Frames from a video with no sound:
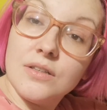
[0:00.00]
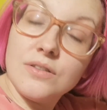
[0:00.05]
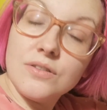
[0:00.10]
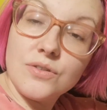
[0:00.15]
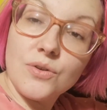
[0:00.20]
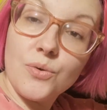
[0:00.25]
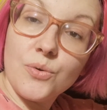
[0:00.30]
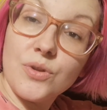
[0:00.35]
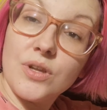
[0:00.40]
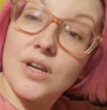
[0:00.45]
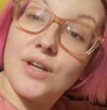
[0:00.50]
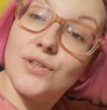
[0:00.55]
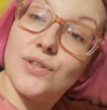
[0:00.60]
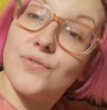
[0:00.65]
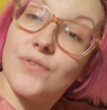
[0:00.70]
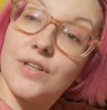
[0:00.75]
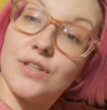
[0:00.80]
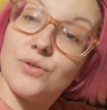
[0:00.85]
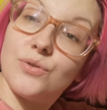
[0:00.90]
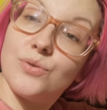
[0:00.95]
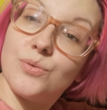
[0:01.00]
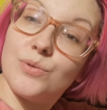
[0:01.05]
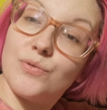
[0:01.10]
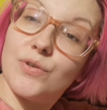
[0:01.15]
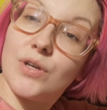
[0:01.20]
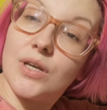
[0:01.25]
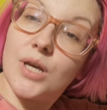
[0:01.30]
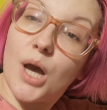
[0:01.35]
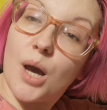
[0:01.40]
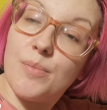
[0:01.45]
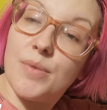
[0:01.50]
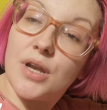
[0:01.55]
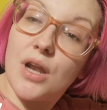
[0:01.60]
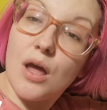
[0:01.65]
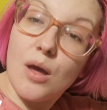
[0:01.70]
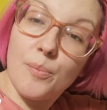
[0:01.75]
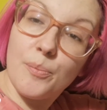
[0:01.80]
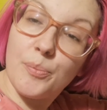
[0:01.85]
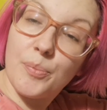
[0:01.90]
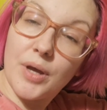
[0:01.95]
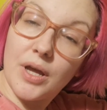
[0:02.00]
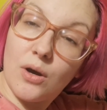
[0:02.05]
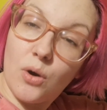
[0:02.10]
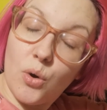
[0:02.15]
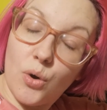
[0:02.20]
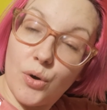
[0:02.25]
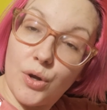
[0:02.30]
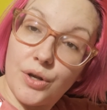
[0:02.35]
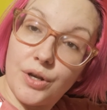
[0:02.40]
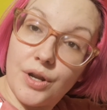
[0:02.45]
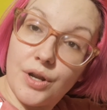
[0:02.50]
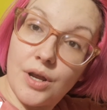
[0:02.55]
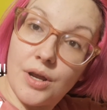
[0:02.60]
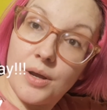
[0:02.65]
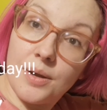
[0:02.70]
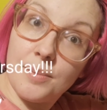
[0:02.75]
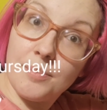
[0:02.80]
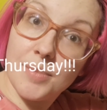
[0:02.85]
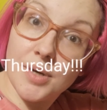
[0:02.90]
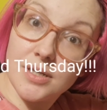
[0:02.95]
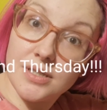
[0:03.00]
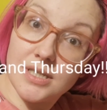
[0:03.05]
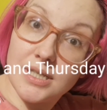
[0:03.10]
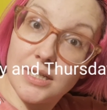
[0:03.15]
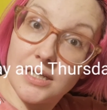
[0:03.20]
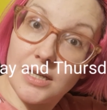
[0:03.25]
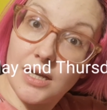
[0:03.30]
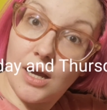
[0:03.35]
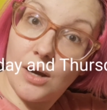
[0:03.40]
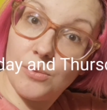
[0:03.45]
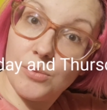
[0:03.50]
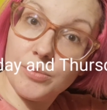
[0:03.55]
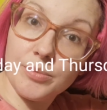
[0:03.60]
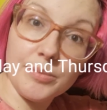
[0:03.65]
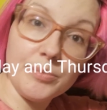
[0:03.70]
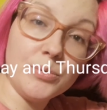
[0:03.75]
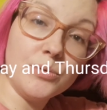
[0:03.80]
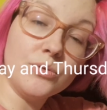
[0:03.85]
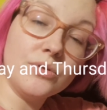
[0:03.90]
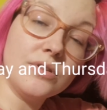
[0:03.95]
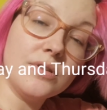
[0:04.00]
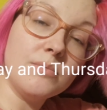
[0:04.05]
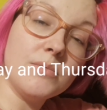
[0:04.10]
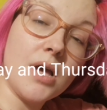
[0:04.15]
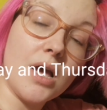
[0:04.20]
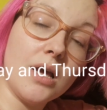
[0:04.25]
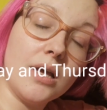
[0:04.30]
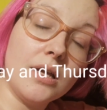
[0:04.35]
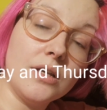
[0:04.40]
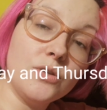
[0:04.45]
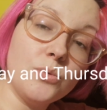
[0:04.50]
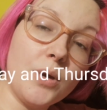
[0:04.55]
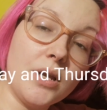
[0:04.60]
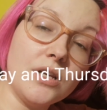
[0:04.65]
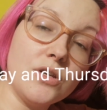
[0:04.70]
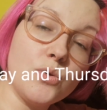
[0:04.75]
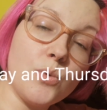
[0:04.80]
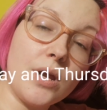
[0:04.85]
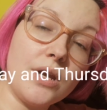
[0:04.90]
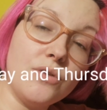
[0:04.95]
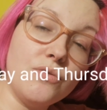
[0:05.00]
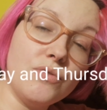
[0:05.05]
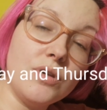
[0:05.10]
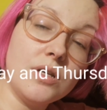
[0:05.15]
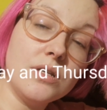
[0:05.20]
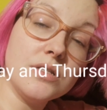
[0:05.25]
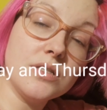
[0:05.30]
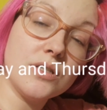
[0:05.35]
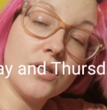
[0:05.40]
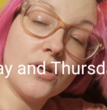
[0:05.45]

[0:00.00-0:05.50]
So the next videos we've got coming up on Monday, I will be posting my 2020 reading